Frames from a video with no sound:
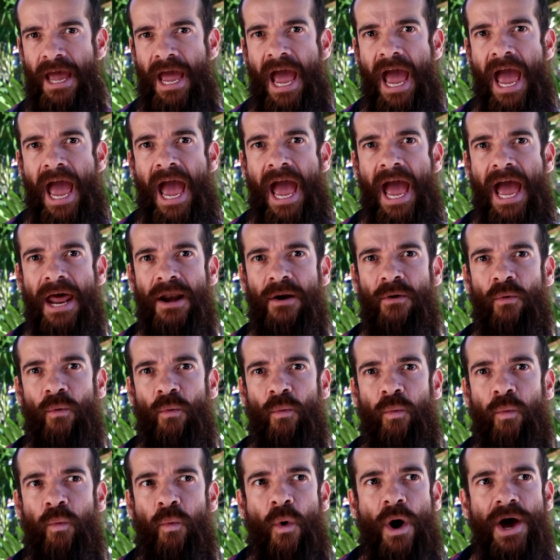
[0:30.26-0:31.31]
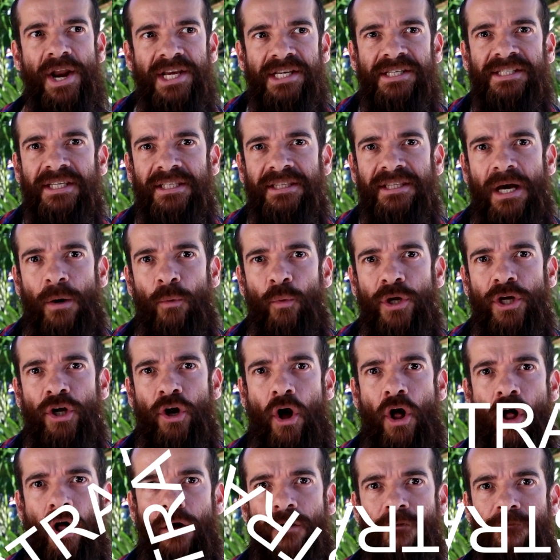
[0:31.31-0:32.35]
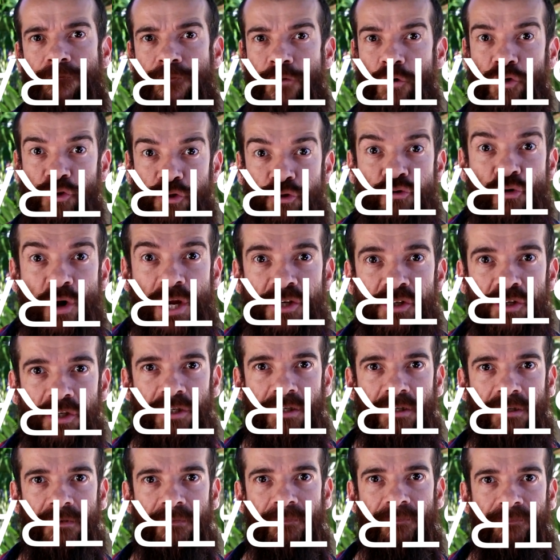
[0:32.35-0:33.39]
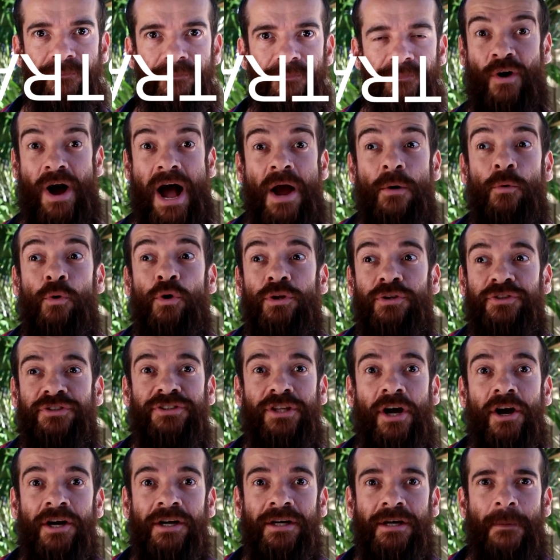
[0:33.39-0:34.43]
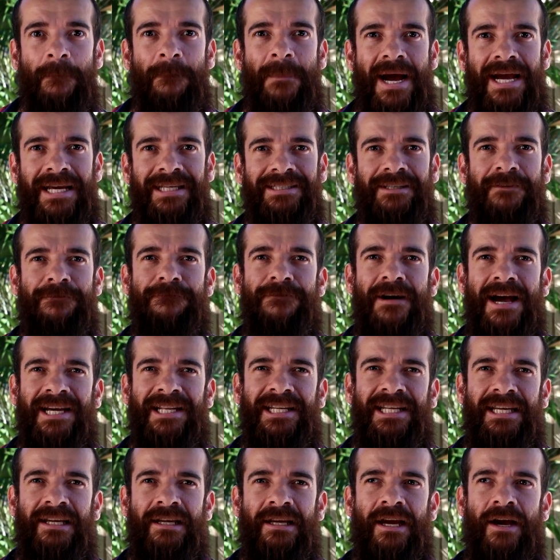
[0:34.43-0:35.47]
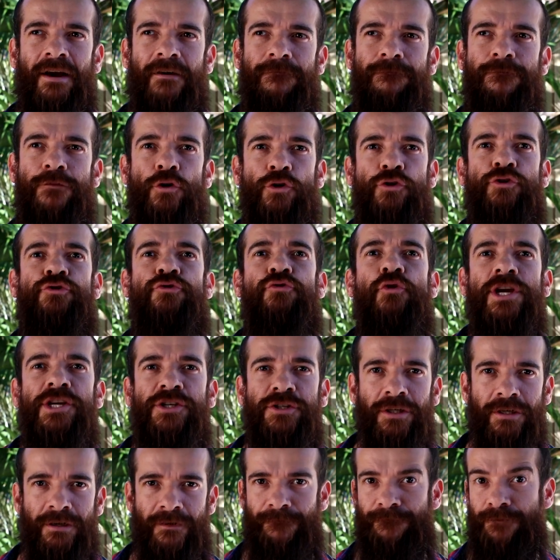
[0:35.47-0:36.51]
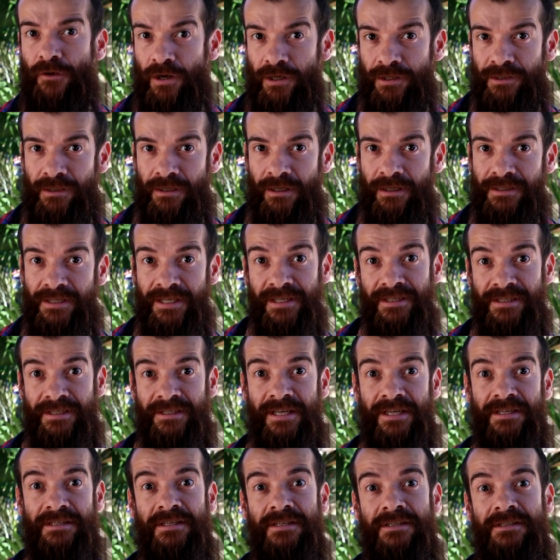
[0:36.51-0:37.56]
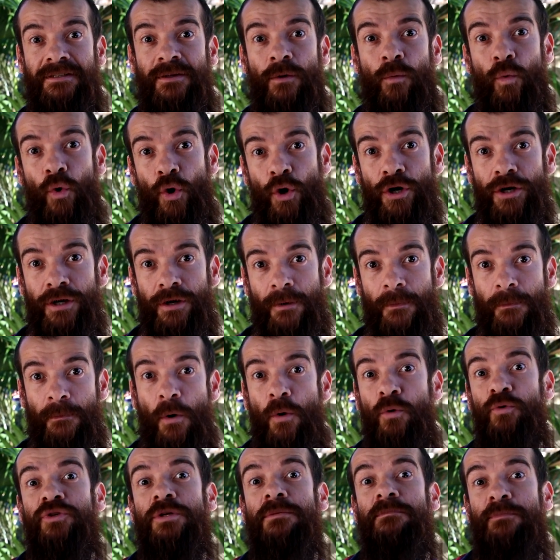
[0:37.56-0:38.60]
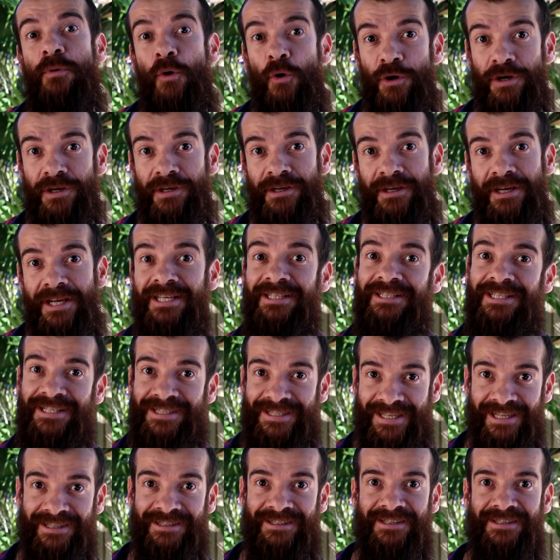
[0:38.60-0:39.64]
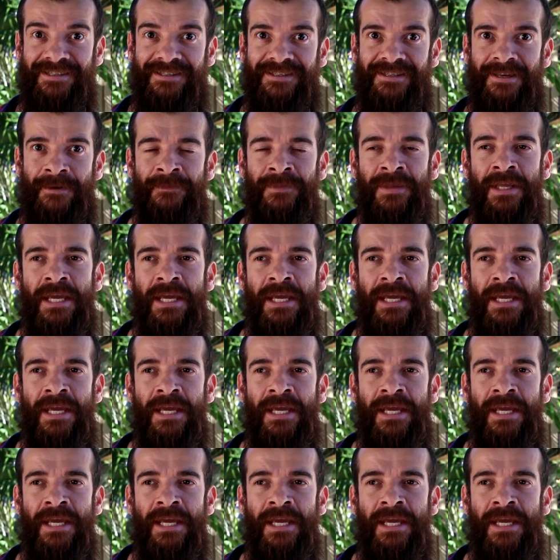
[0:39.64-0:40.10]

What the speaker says: And what is it that we call frustration? I will start by defining frustration first, since this is the word most important in the sentence.